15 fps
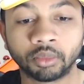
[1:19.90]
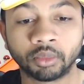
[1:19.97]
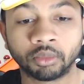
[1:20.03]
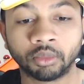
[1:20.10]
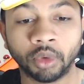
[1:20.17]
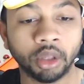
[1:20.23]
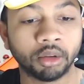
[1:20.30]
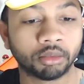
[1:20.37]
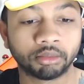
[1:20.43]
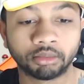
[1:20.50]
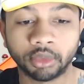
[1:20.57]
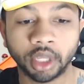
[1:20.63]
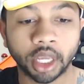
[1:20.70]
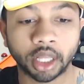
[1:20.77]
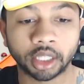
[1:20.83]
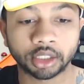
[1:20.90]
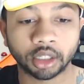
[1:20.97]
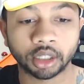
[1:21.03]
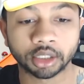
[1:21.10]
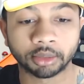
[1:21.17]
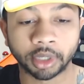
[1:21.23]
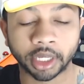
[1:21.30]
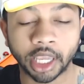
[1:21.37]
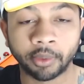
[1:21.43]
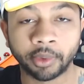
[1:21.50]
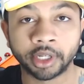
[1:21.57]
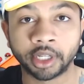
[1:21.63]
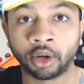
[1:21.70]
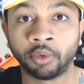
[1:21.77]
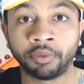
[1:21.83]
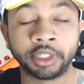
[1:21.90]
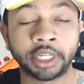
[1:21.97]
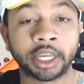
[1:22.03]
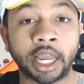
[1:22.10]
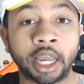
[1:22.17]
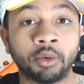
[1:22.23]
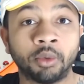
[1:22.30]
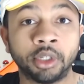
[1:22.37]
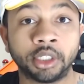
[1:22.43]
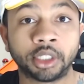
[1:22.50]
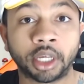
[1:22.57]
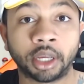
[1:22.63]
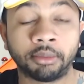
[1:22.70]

Well, yeah, that's awesome. I can't wait. Hopefully I win.